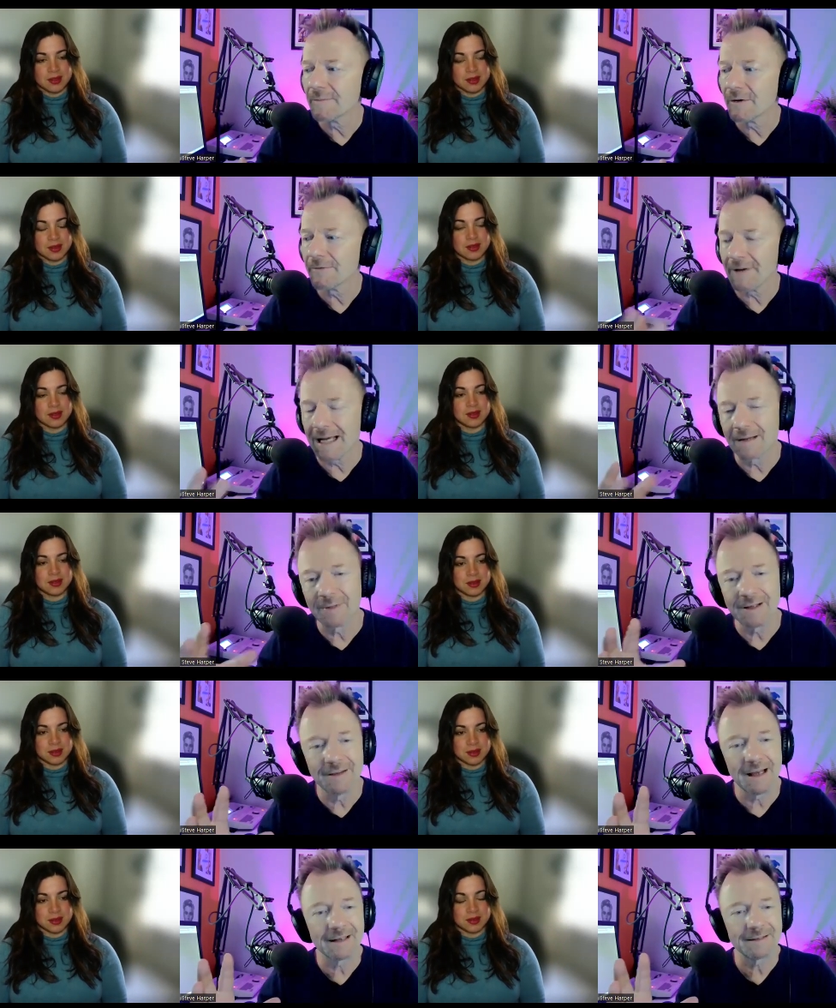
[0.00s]
Speaker 1: from your
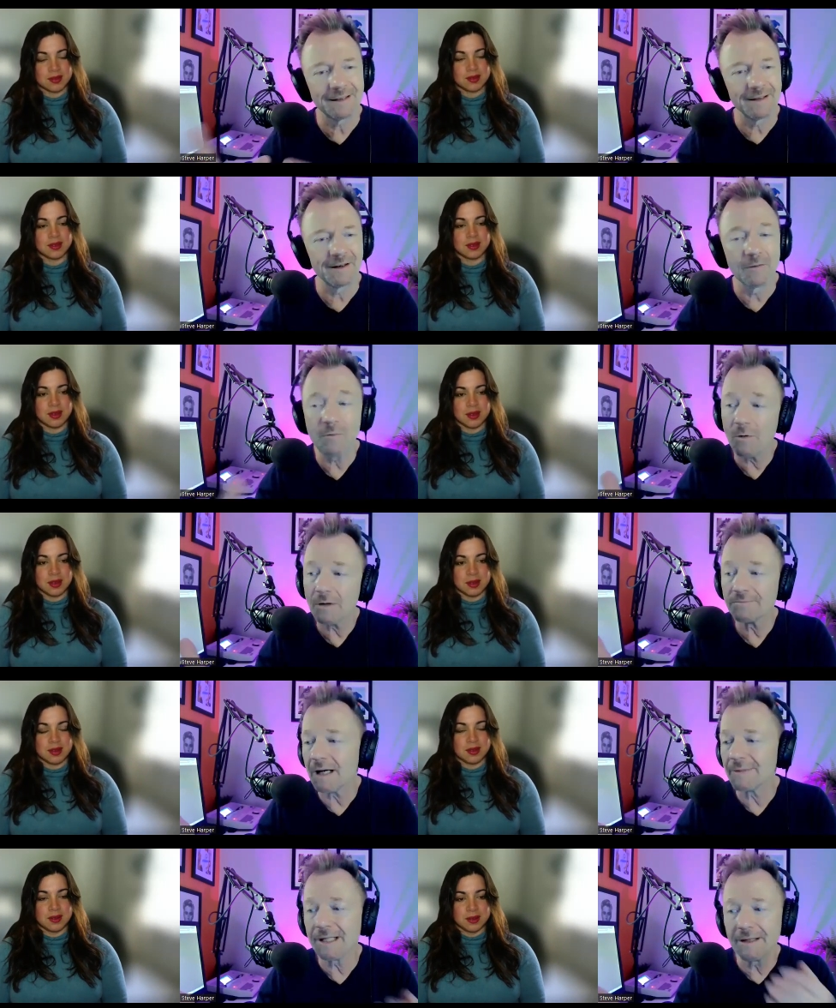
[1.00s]
family that you know, or
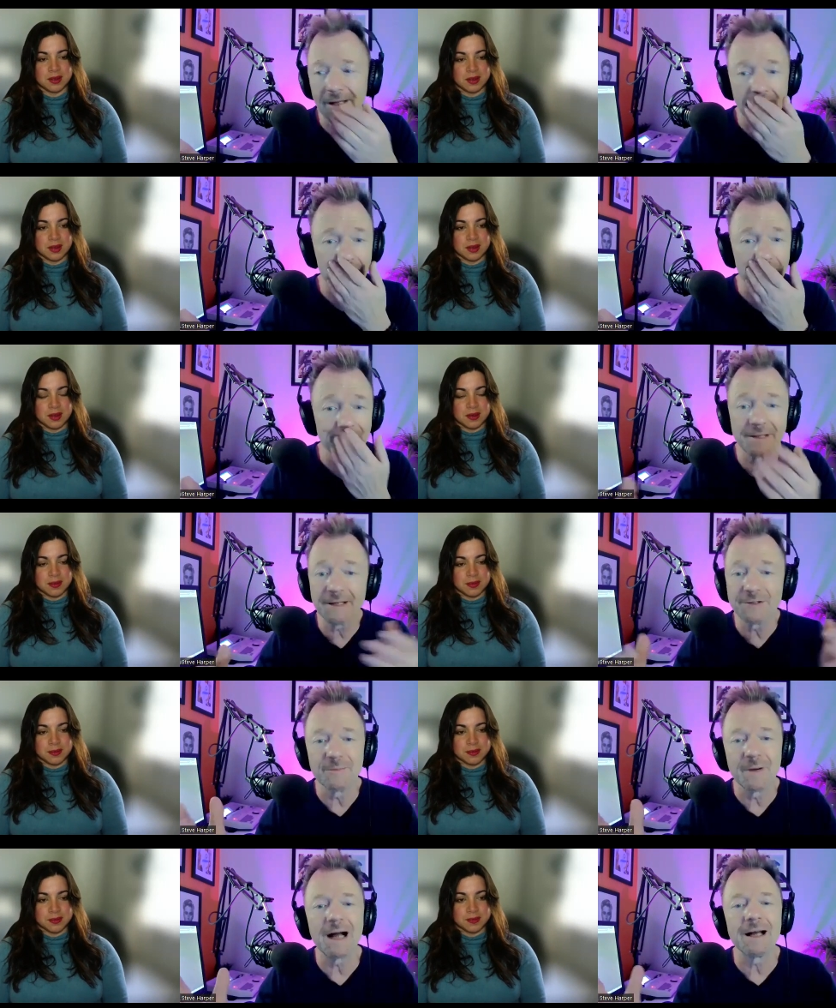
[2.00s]
I mean, it, it could be
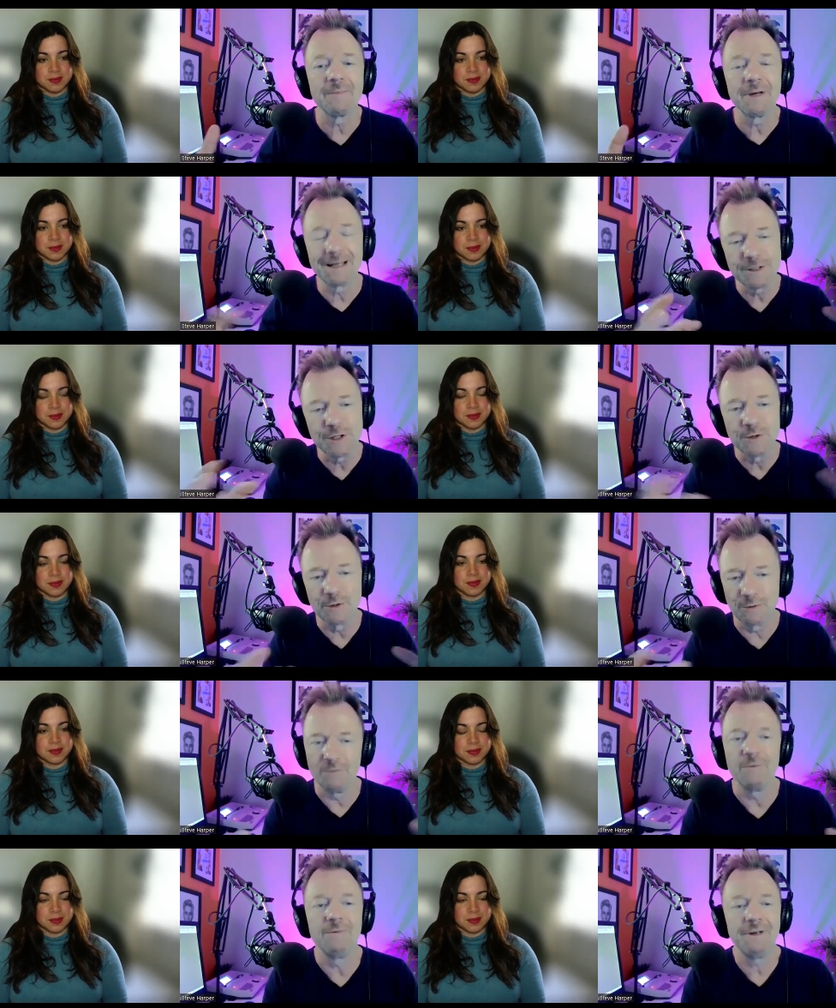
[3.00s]
things you buy, but it's
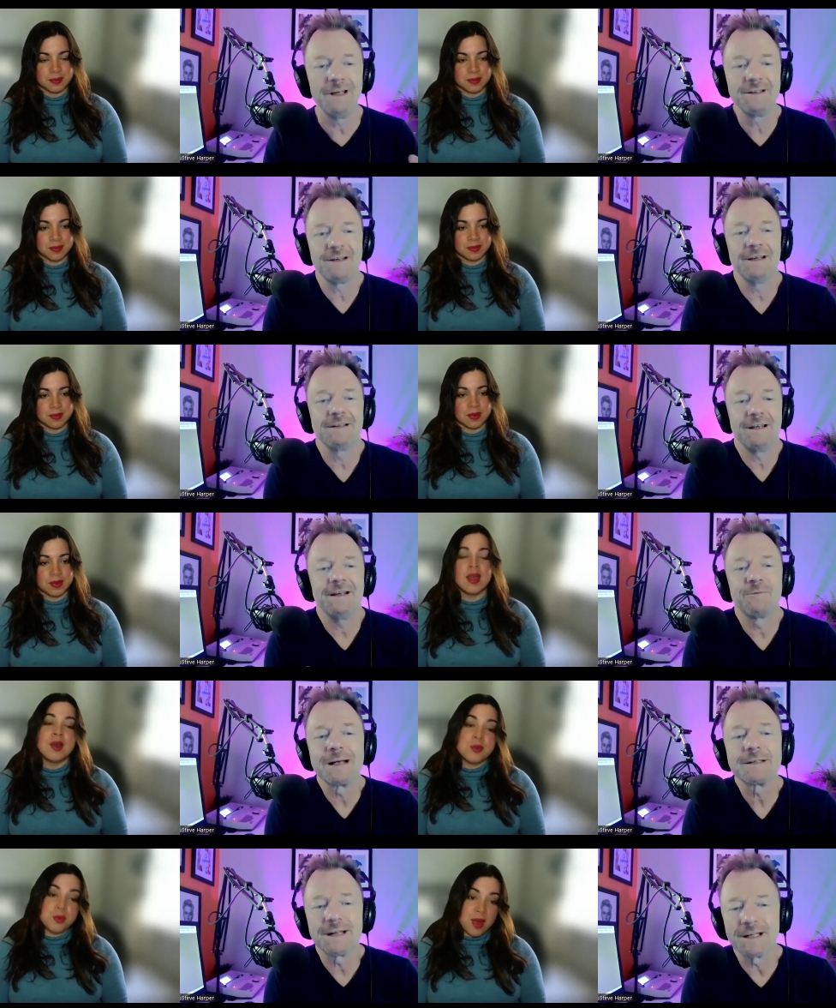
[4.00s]
you. It's it it
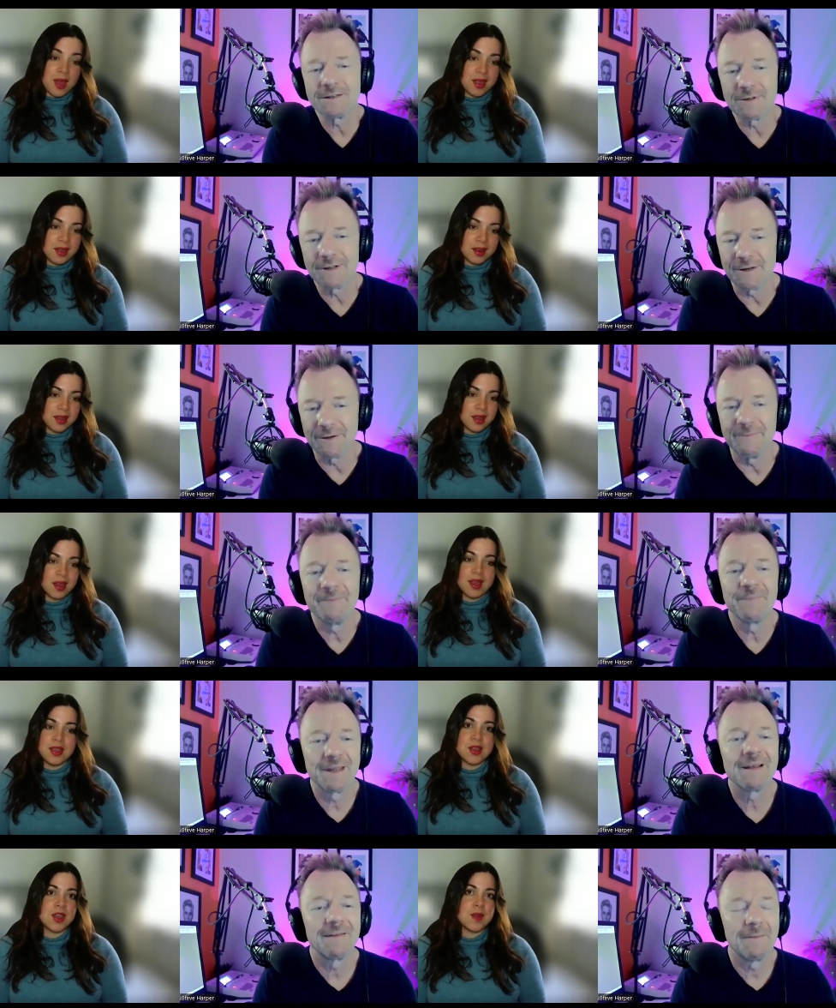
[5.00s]
resonates right. with you.
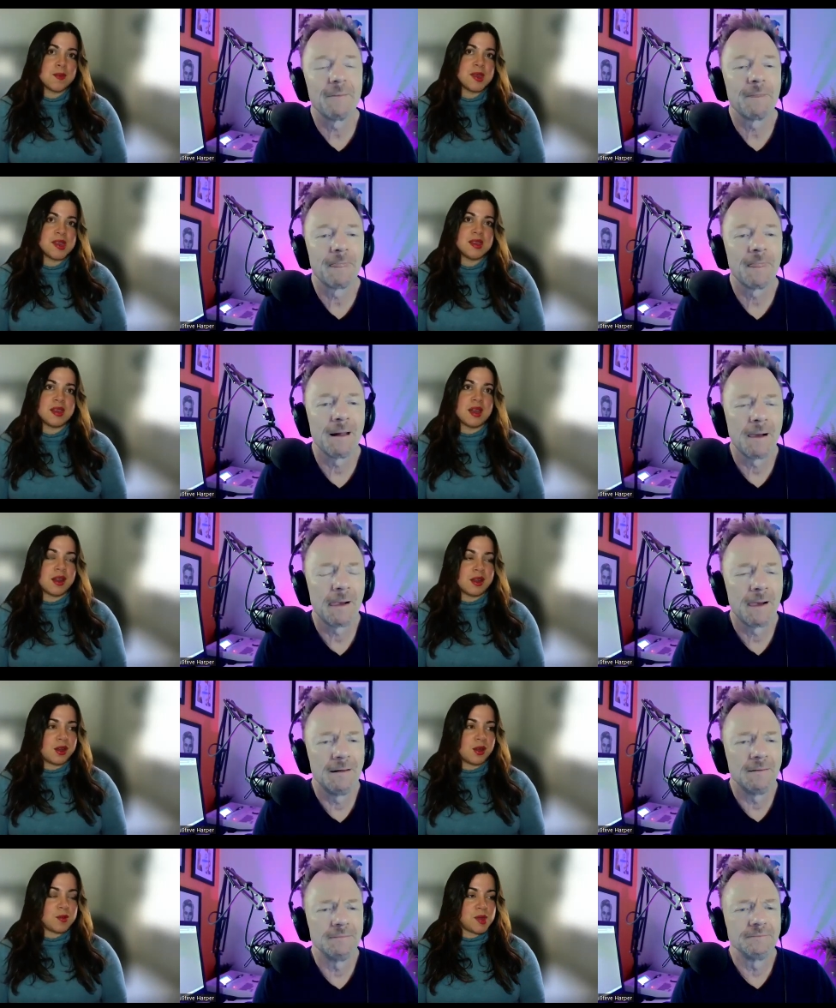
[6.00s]
Speaker 2: And you can be, I don't
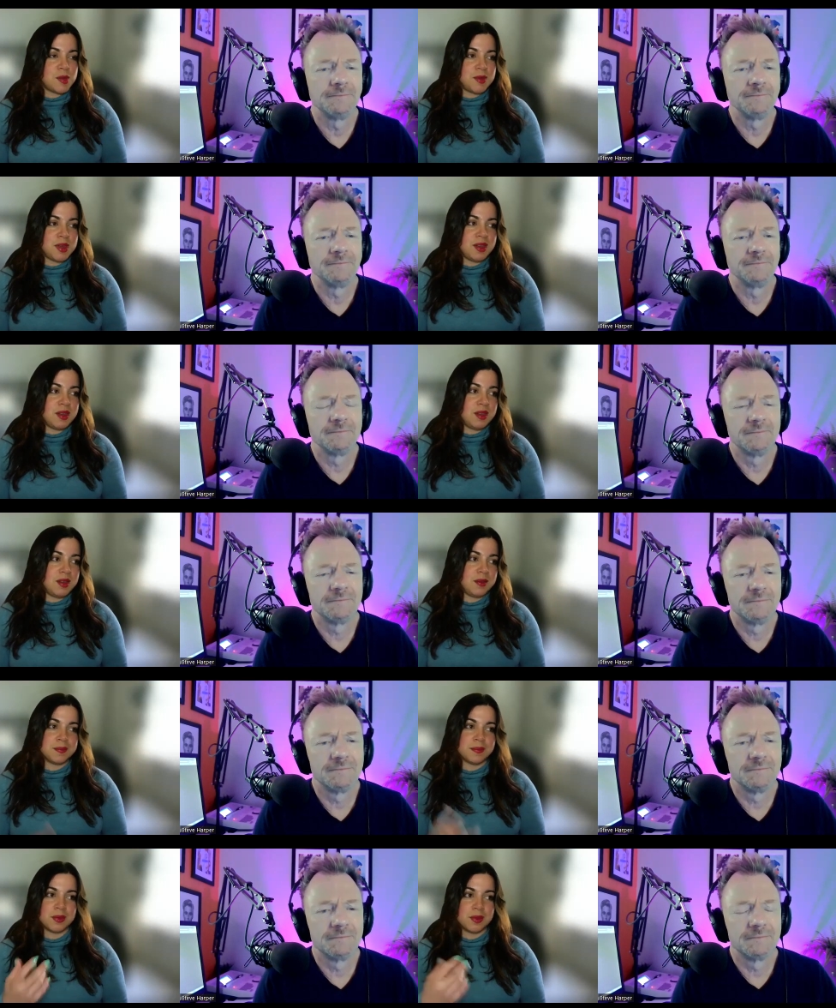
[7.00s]
know, maybe
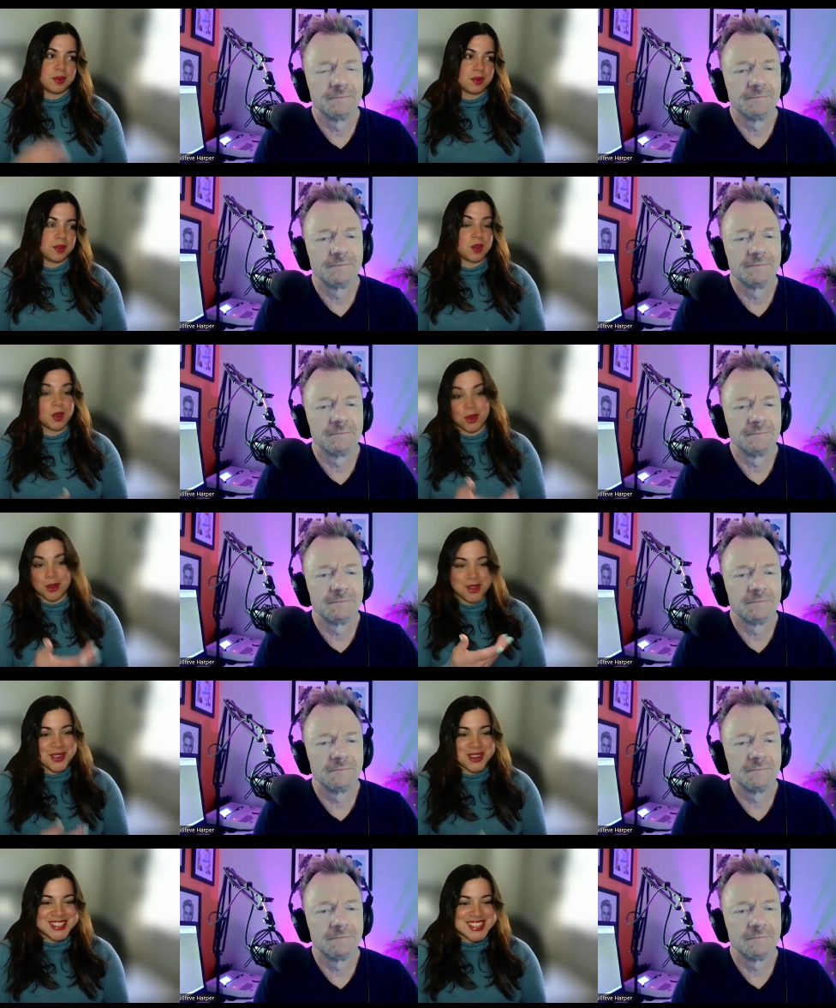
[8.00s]
you go to New
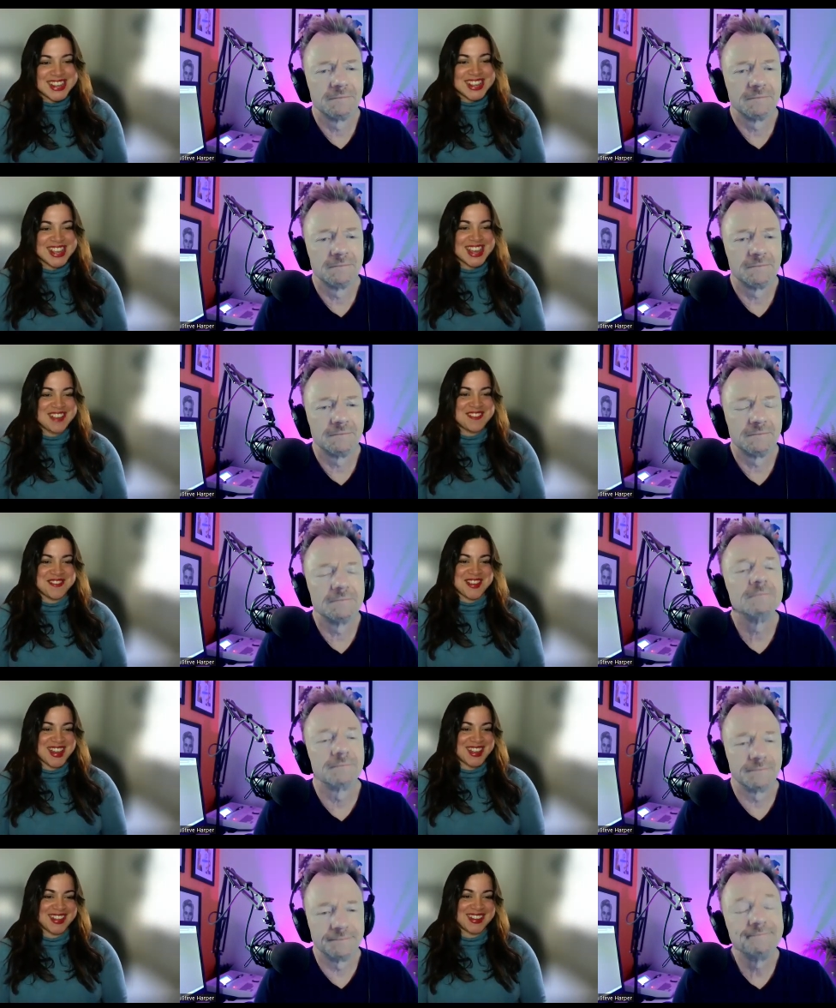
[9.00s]
York City and
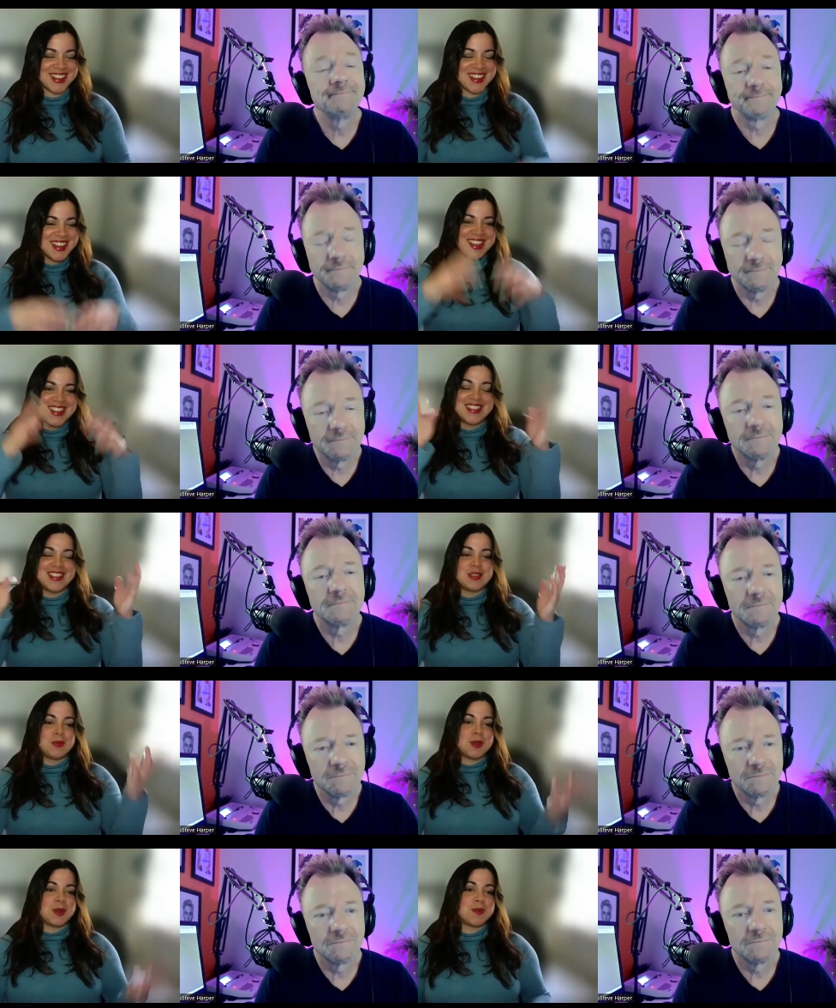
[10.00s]
find this
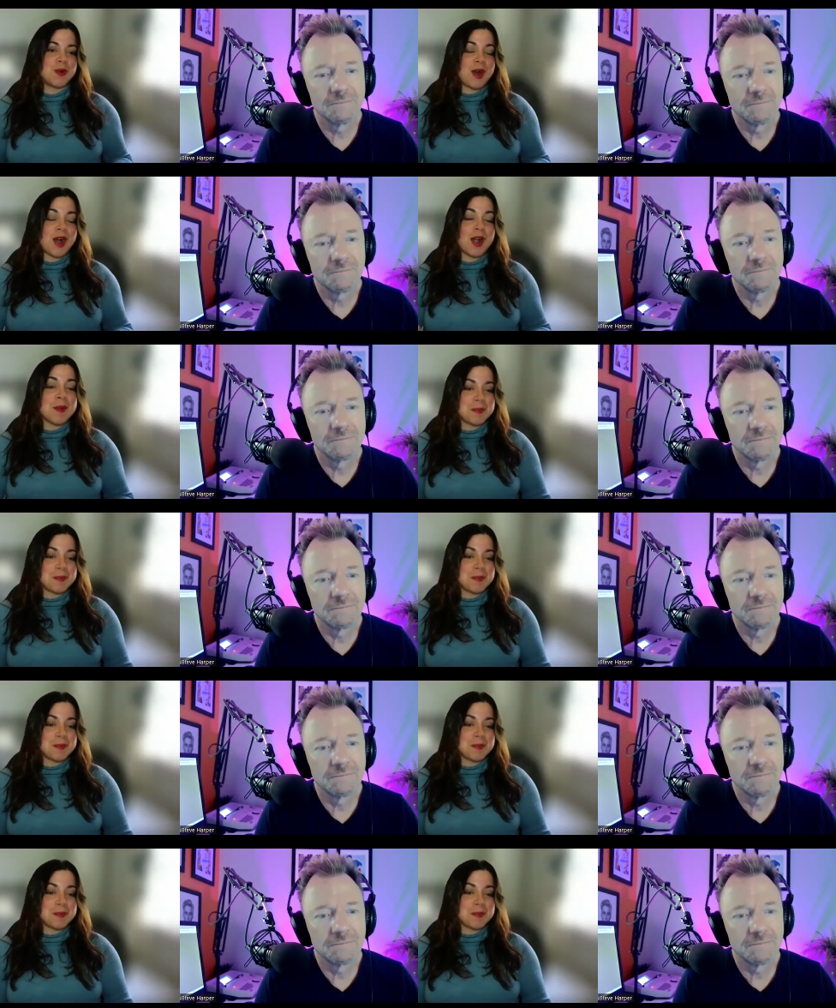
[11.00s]
beautiful art